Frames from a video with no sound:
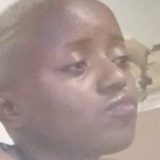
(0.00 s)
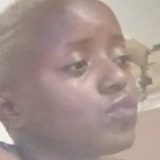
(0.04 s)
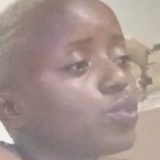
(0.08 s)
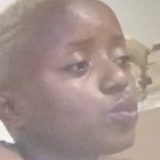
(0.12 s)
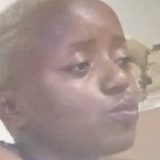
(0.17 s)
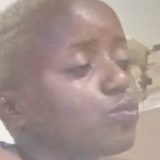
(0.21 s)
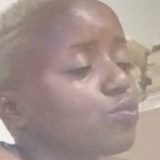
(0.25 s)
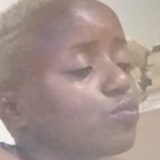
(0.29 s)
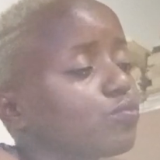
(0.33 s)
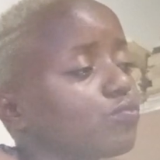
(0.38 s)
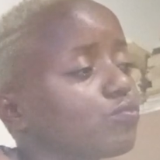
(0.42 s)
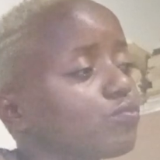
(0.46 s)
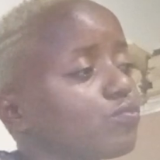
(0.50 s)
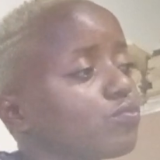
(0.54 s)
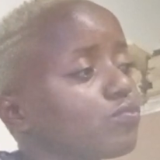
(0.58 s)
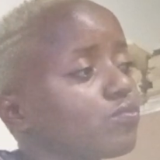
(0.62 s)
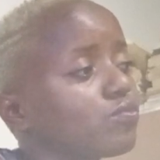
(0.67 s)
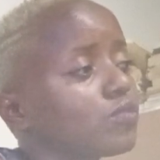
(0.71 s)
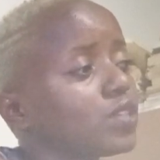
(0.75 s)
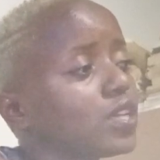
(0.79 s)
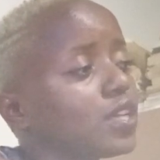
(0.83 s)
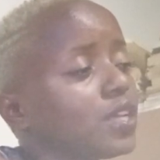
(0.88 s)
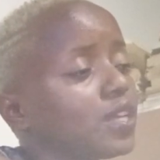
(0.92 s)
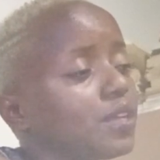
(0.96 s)
to
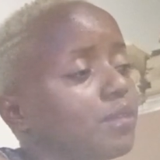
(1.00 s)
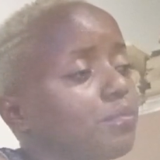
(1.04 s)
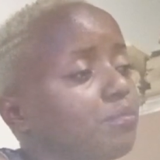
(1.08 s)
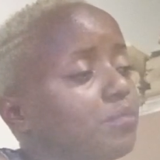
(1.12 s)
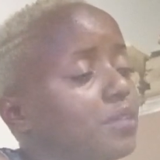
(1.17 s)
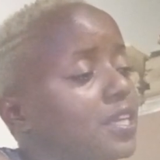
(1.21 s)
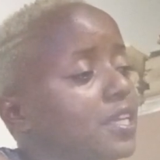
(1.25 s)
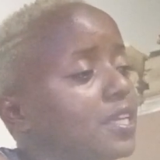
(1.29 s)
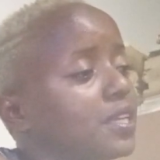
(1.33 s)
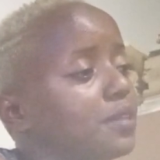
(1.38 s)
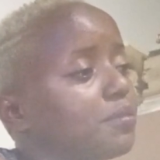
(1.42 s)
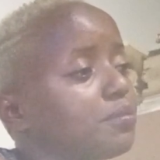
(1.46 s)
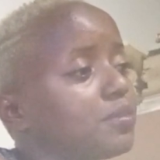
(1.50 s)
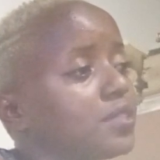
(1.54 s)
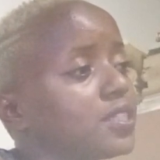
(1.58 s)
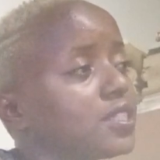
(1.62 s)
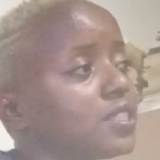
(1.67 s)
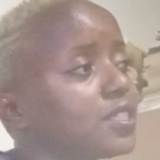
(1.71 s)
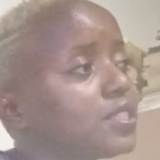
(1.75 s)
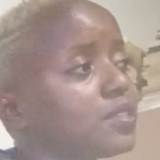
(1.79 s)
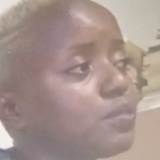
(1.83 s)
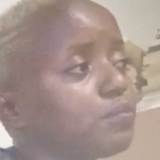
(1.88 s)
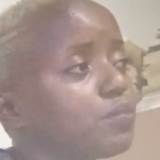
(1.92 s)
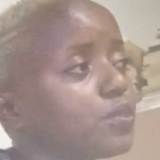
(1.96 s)
be
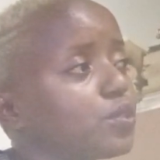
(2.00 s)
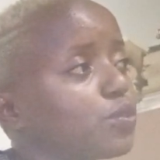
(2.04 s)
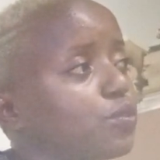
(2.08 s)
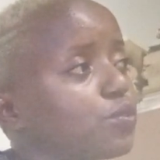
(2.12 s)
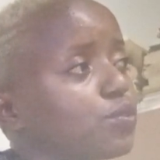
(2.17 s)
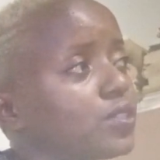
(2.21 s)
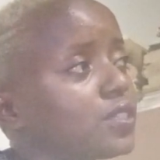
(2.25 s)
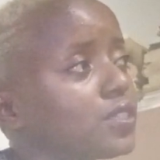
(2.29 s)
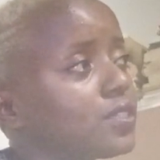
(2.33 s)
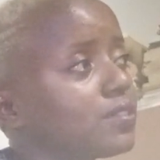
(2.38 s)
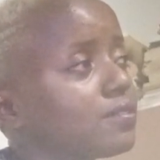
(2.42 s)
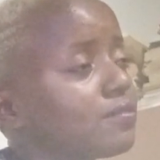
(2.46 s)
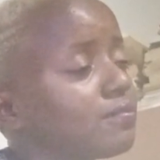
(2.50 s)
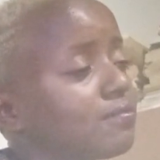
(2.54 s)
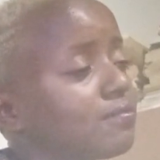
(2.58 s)
enemies because